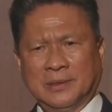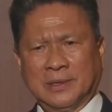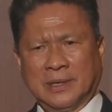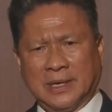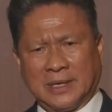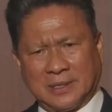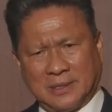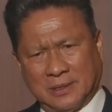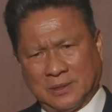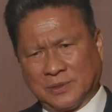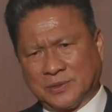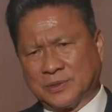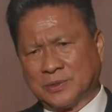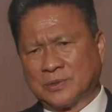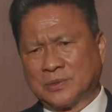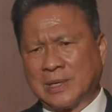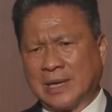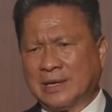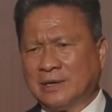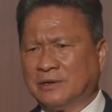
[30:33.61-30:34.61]
and
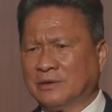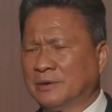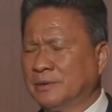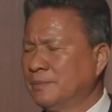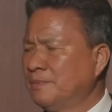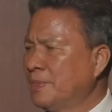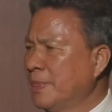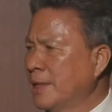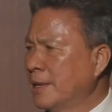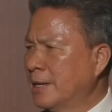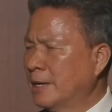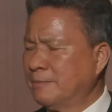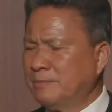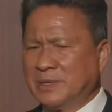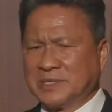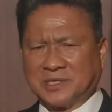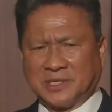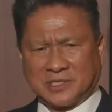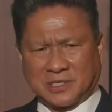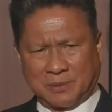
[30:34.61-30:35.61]
also our
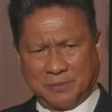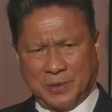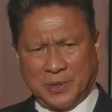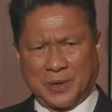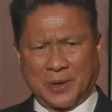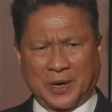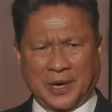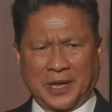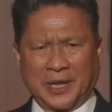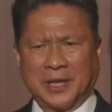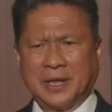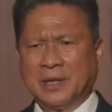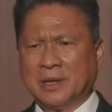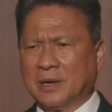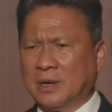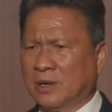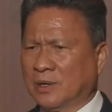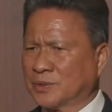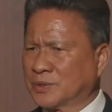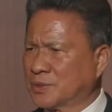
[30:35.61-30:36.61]
business community
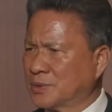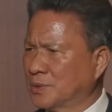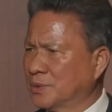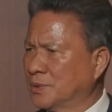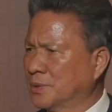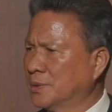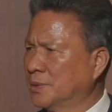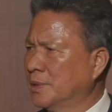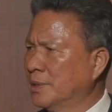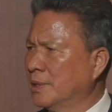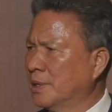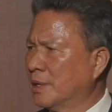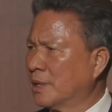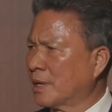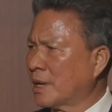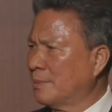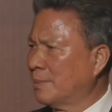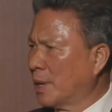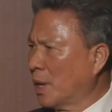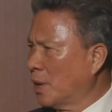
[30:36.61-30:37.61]
also
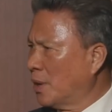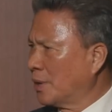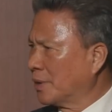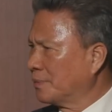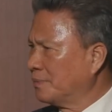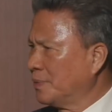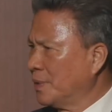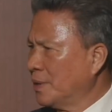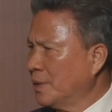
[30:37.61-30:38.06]
come along.